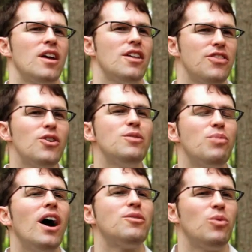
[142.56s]
The third
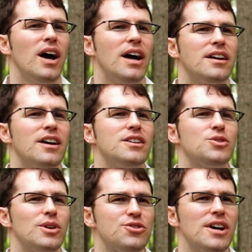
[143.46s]
broad way
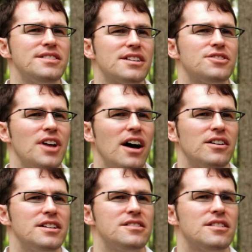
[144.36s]
to address
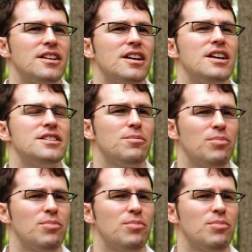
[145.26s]
externalities is the